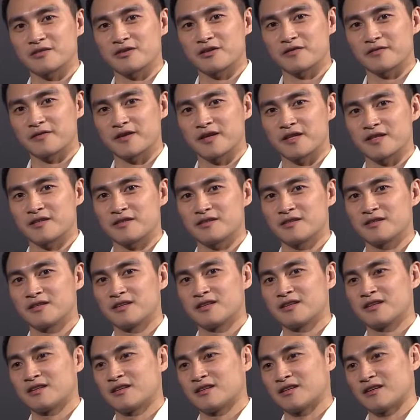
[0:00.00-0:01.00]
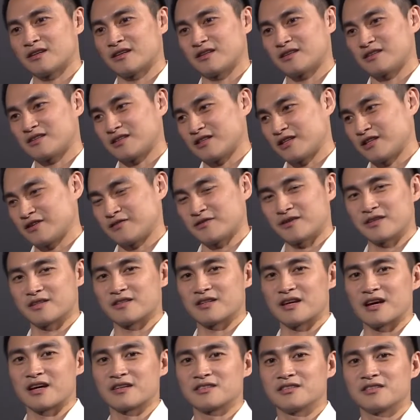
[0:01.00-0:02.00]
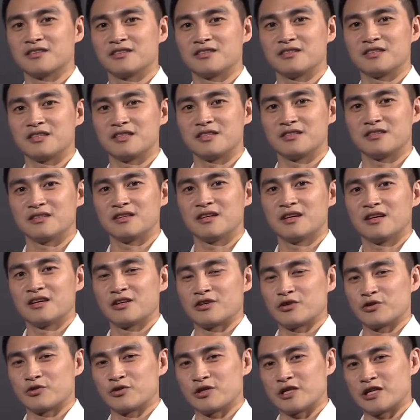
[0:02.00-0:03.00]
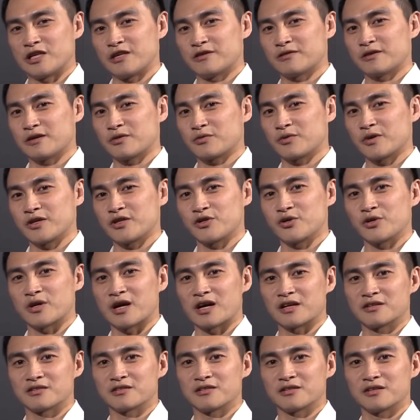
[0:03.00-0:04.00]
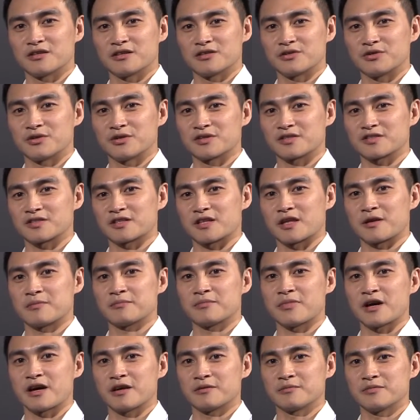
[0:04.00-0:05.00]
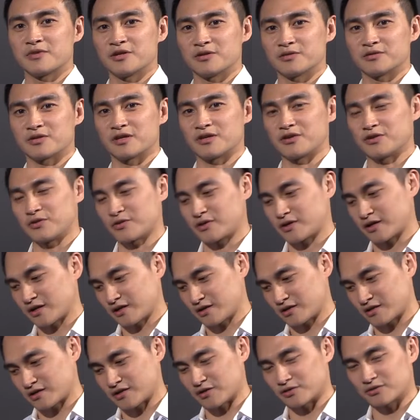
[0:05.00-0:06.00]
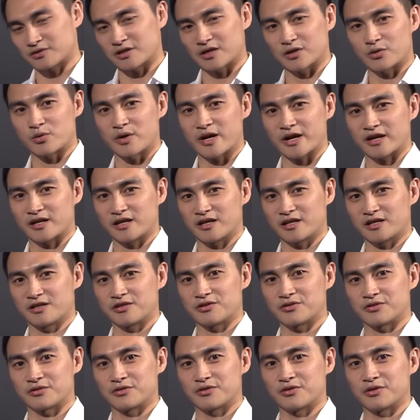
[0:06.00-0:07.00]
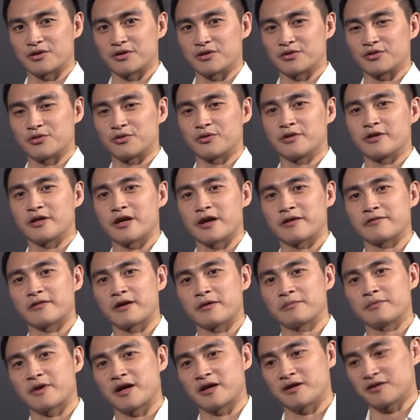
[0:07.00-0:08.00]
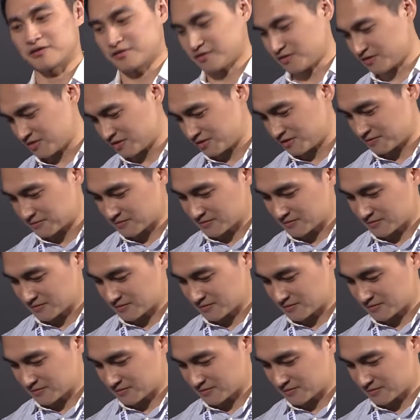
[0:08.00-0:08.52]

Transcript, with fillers: of it, even underneath, even when you're under your standby mode, you can go directly to your UEFI BIOS.